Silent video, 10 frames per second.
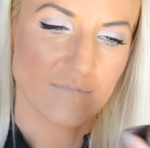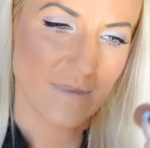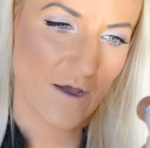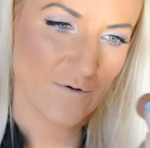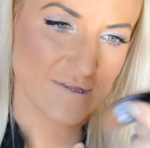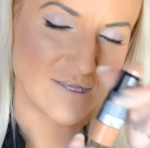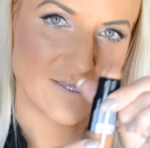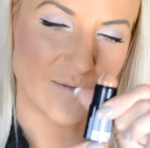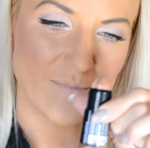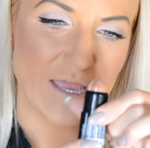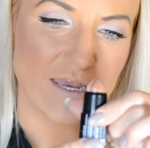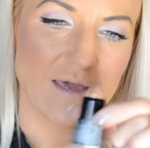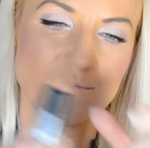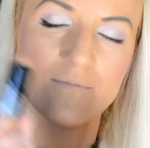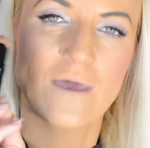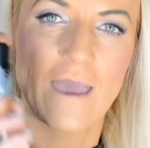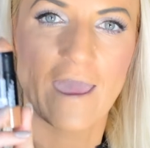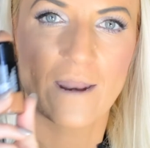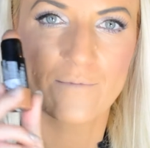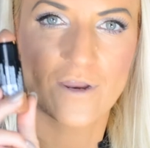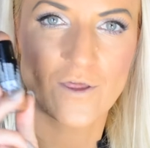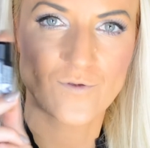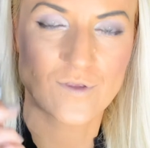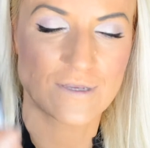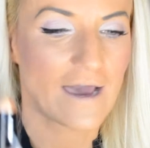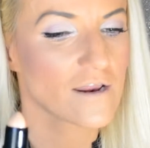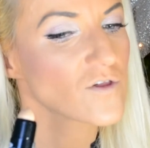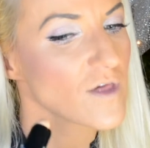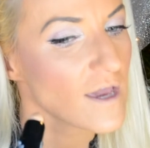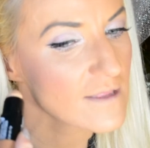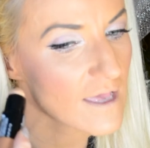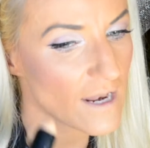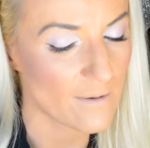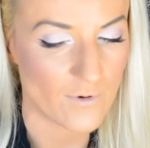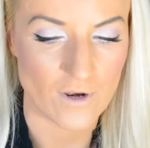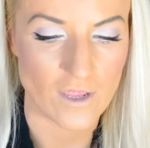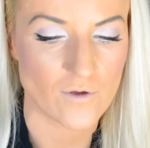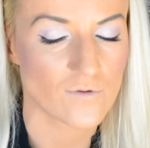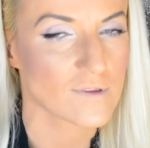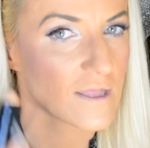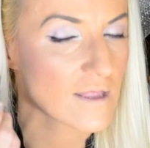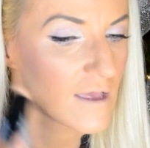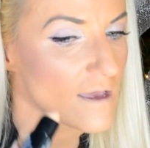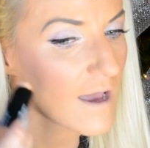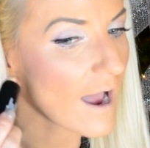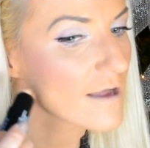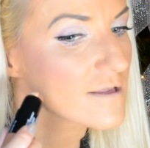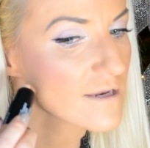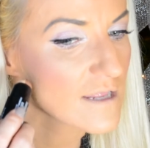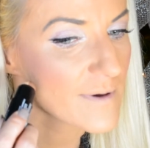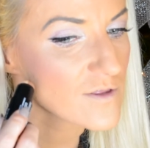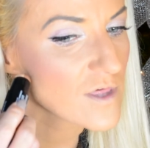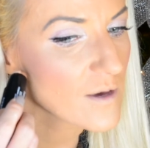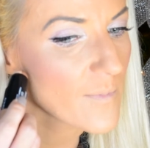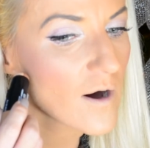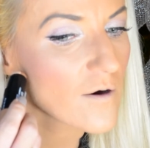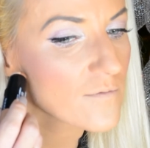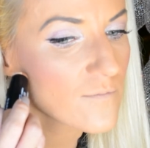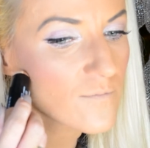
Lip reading: Now this is medium, and I'm going to use the dark shade, and I'm going to use it underneath my cheekbone.